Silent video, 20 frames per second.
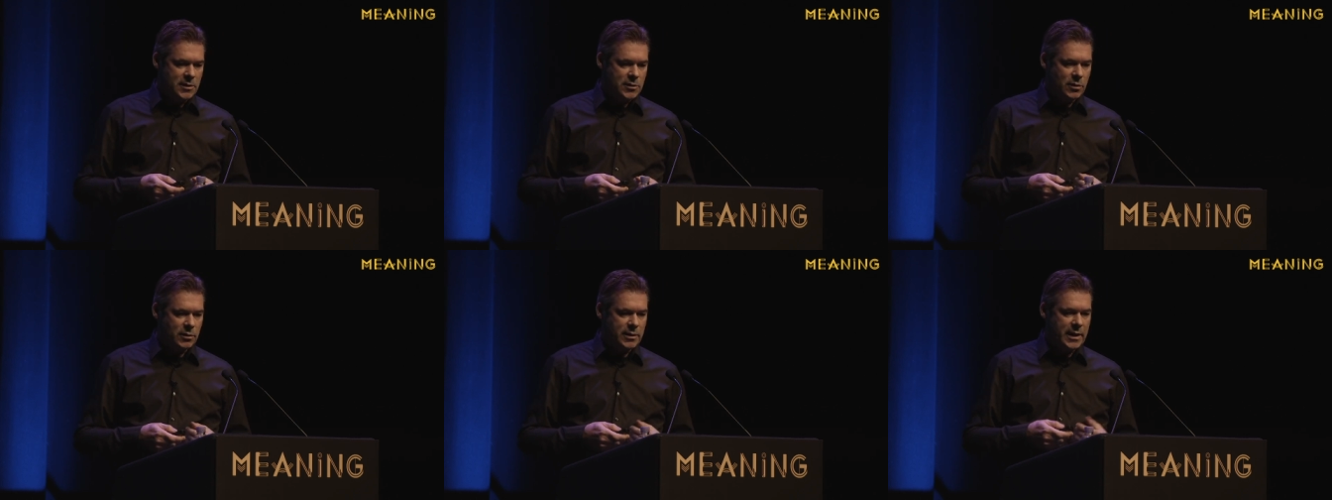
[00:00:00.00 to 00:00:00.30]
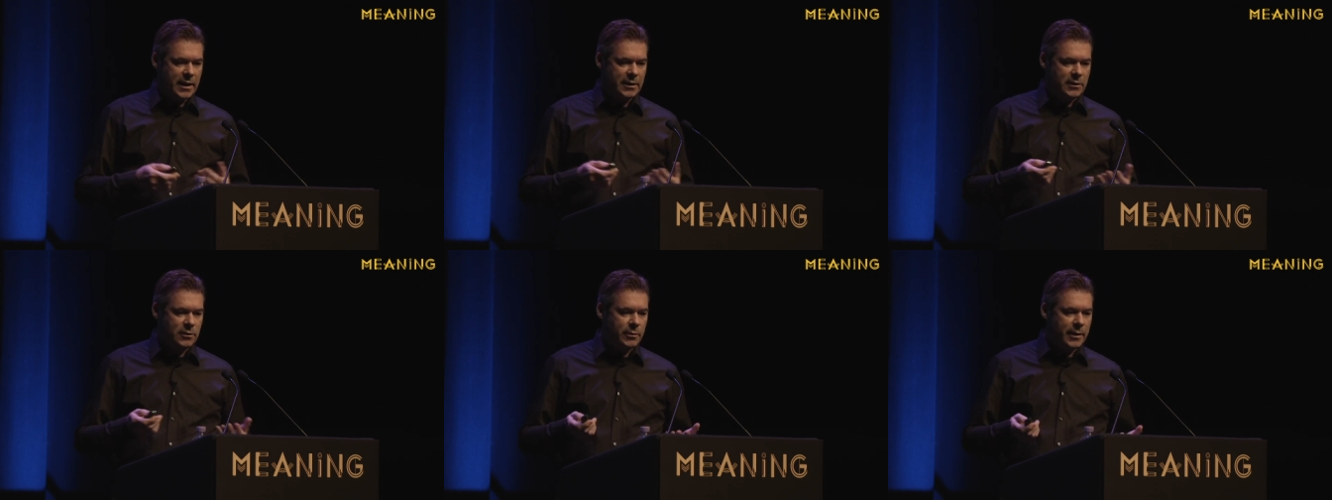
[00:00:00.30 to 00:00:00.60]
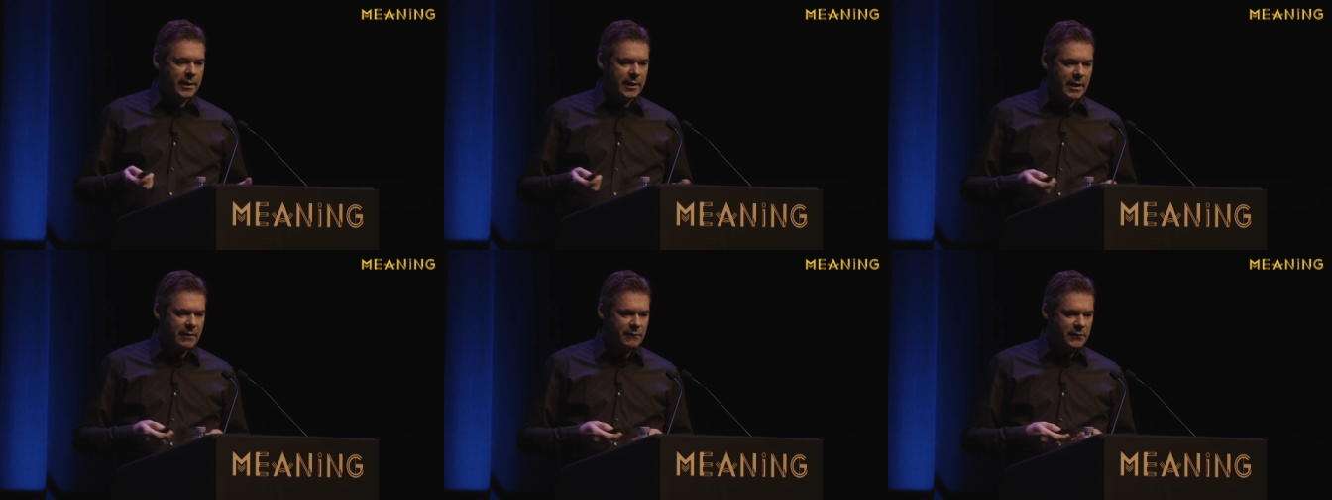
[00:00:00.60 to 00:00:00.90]
So they're
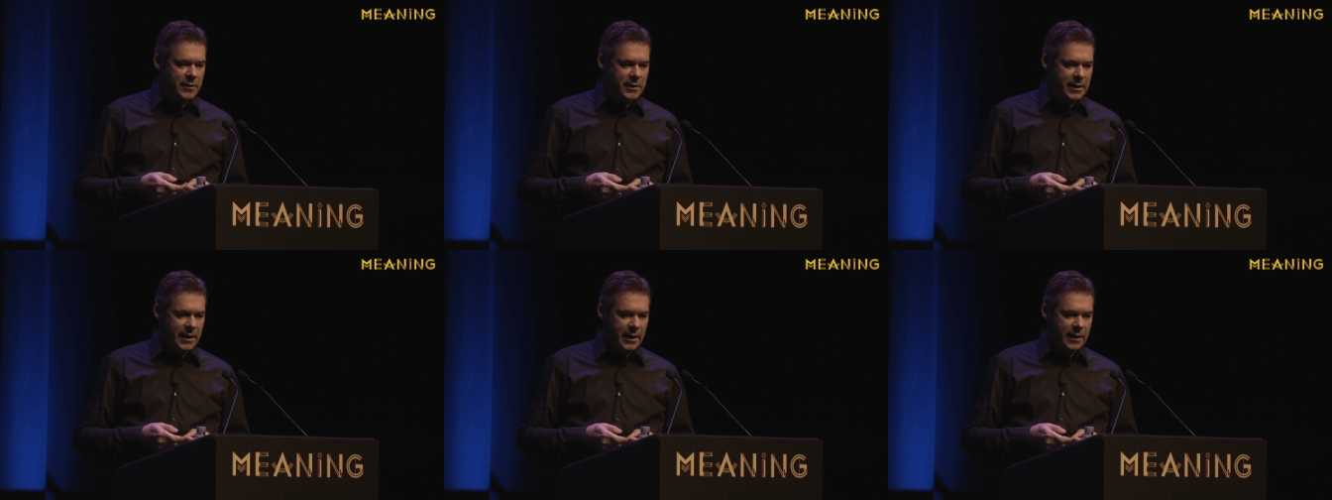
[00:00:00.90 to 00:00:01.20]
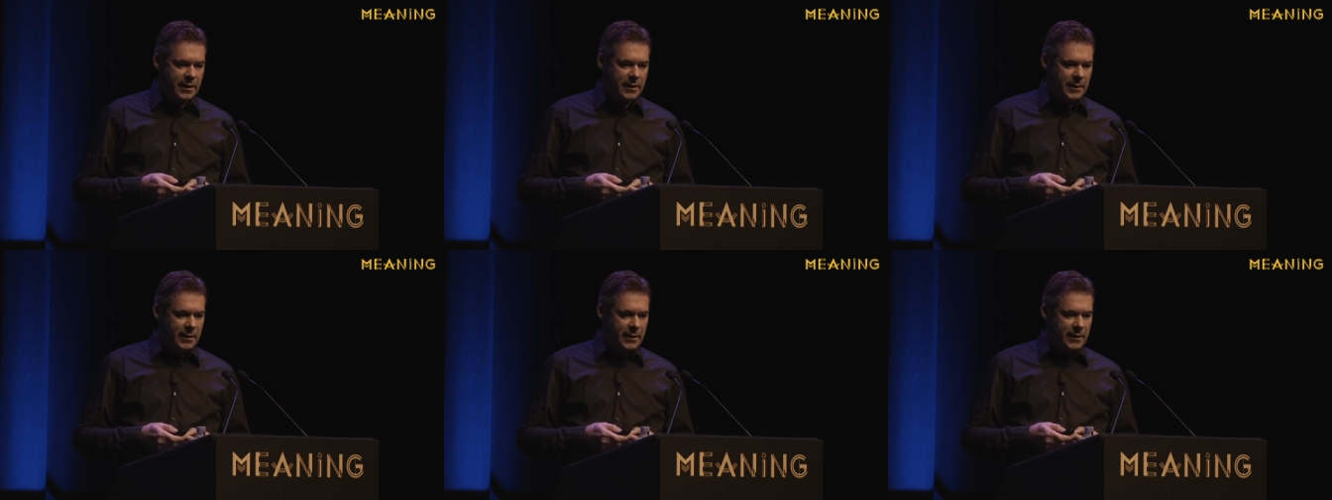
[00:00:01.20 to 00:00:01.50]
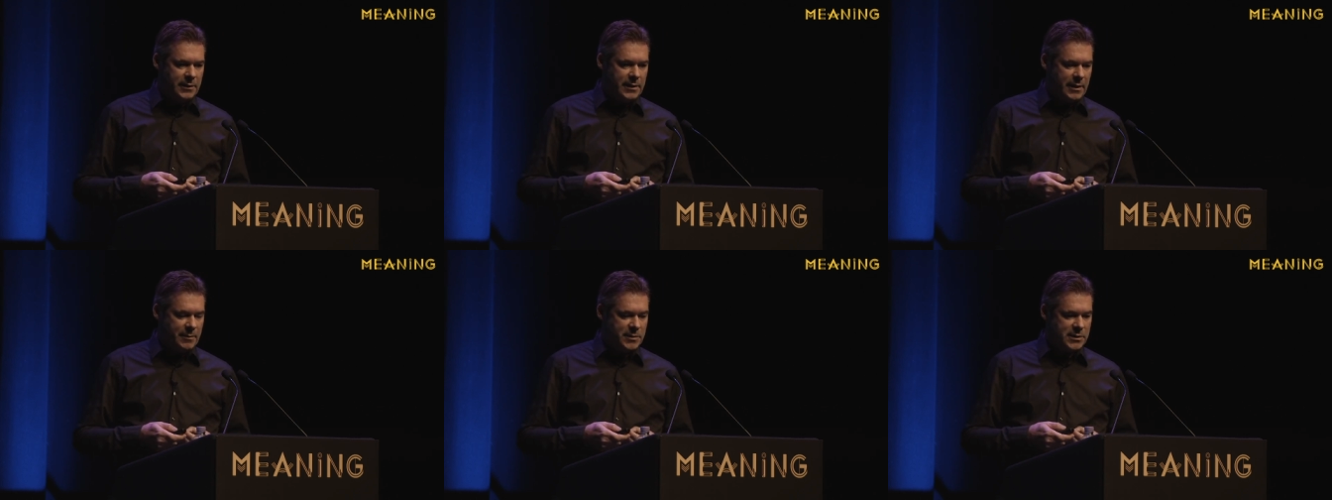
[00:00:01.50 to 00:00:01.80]
doing everything
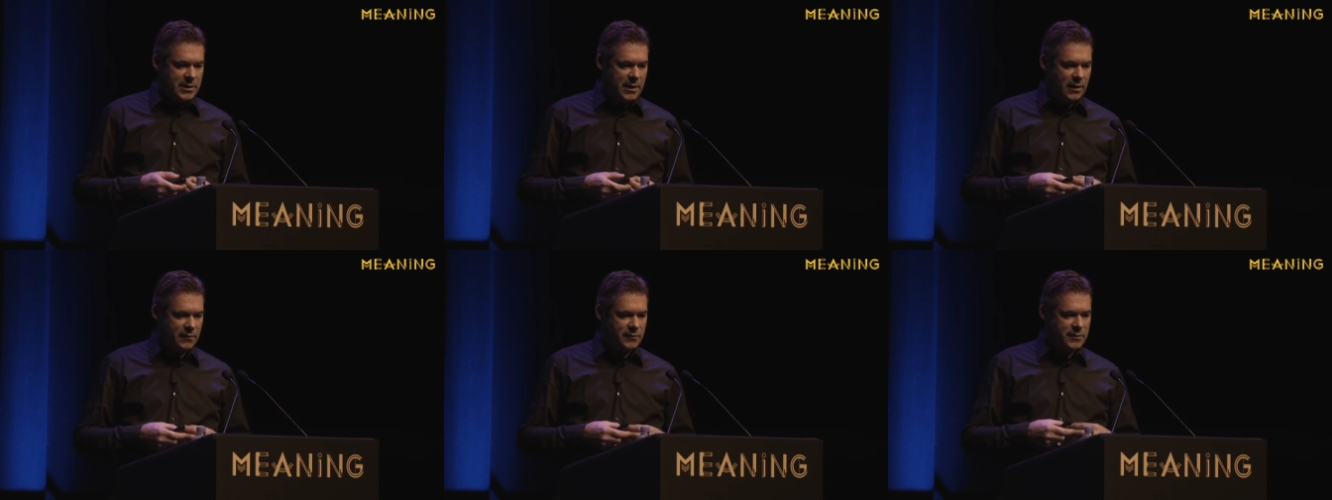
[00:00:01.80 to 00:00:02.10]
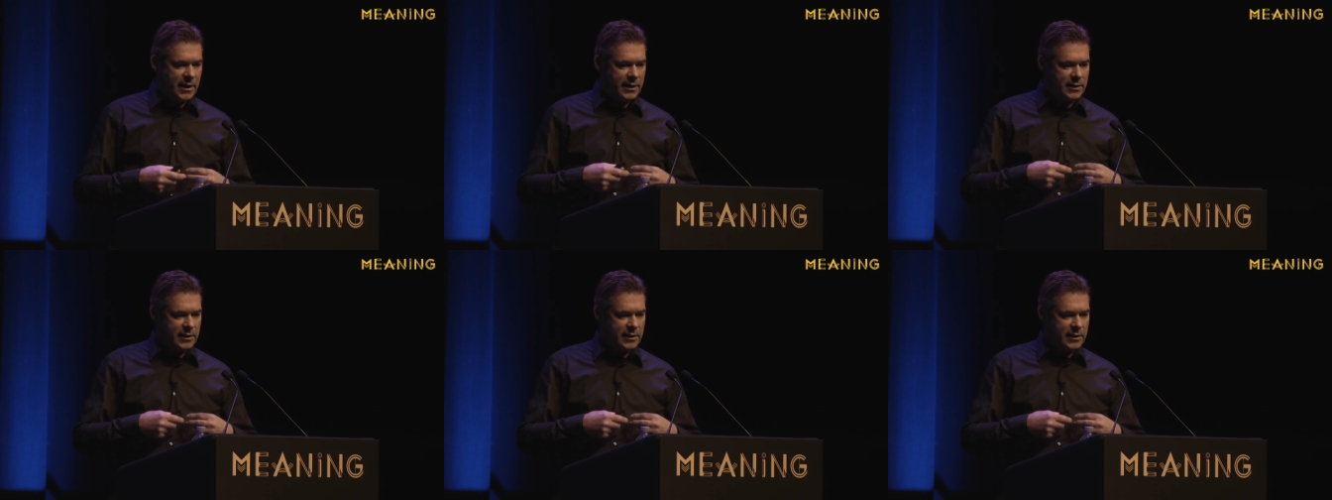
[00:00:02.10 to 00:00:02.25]
themselves.